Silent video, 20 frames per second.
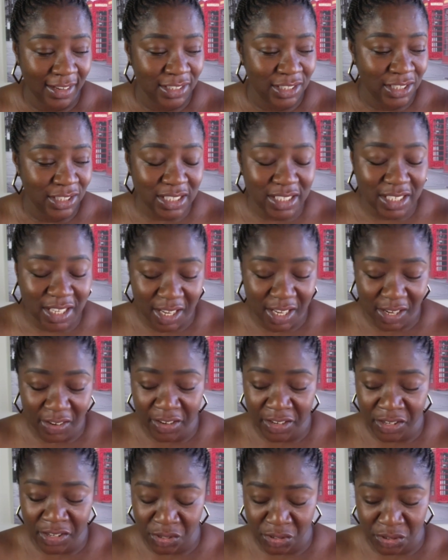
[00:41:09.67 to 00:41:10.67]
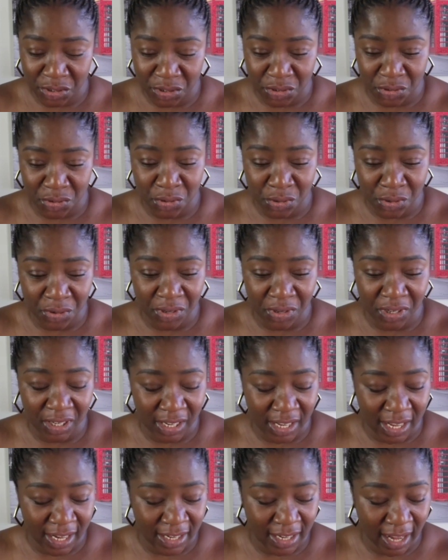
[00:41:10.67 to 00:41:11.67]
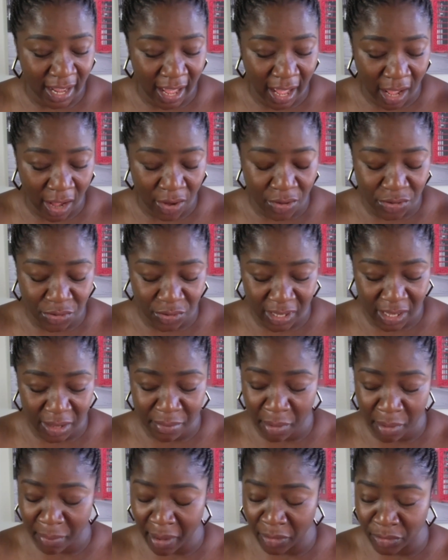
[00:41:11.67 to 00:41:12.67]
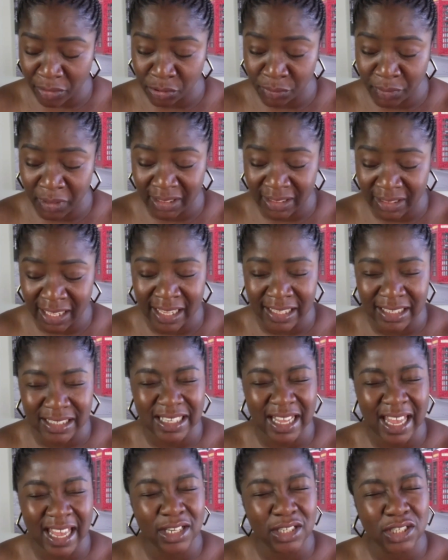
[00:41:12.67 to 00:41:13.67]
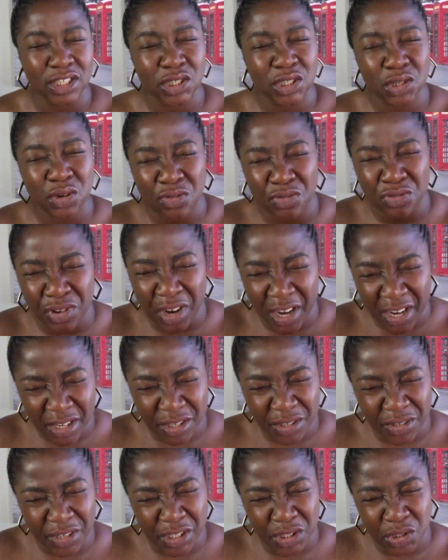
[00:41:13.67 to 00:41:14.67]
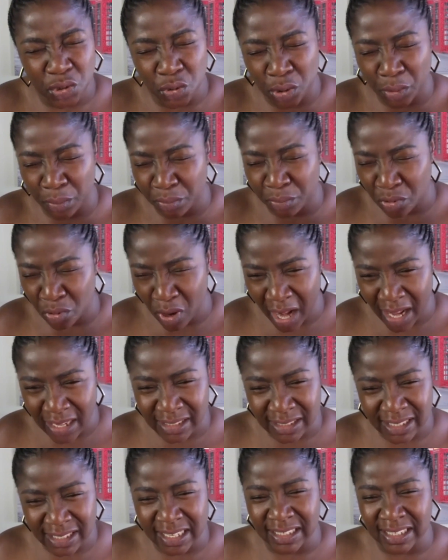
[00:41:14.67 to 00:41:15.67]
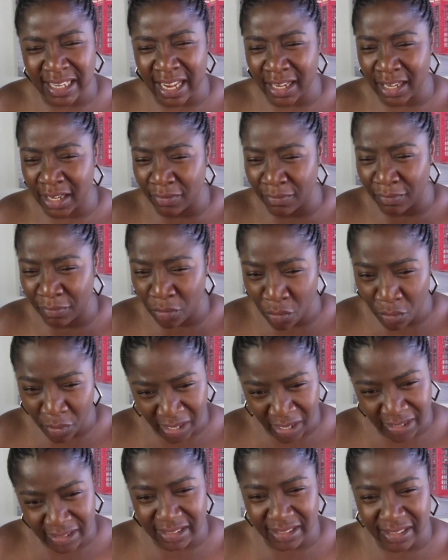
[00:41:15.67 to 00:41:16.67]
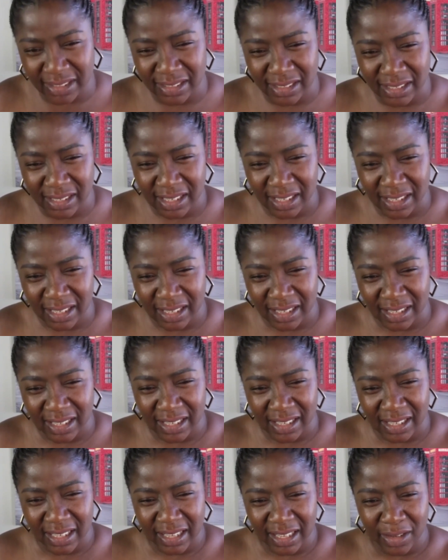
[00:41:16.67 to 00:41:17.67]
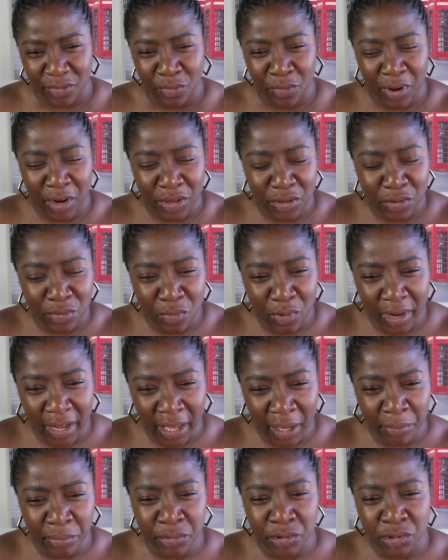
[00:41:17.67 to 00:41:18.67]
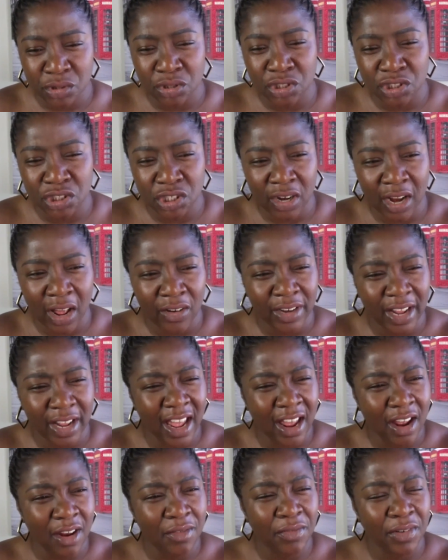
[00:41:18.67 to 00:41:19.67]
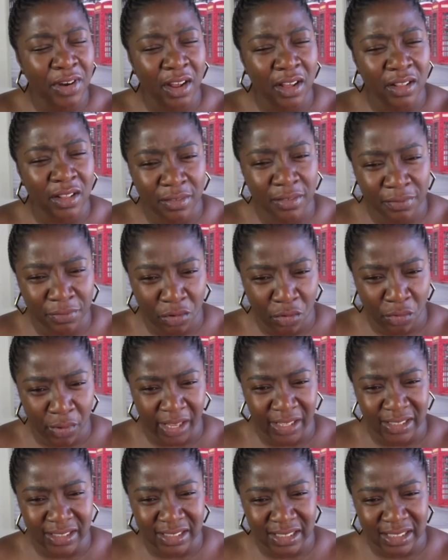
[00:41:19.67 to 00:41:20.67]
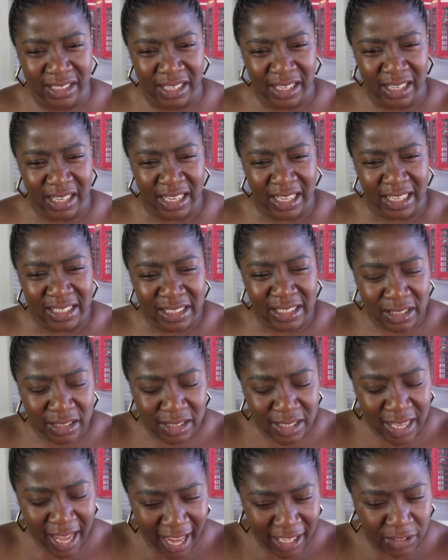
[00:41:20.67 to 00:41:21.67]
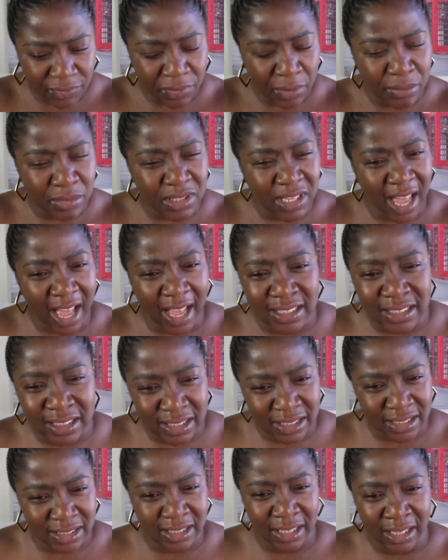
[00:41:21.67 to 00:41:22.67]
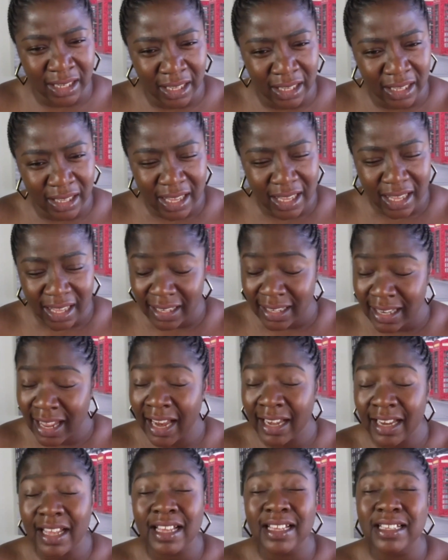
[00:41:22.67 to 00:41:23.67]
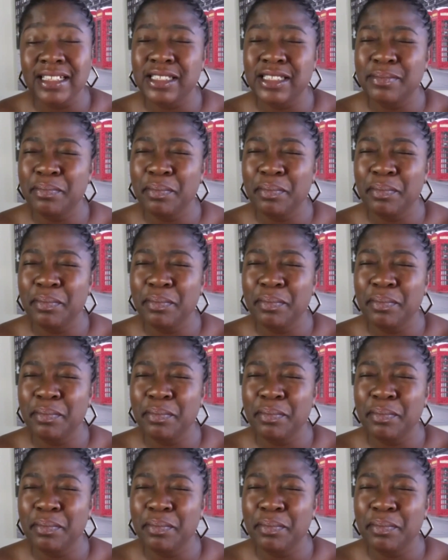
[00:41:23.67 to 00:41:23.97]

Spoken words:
just hearing your story and how you came about doing things and surrendering to the process and the voice, where you were able to shut out every other voice, detach from toxicity. That is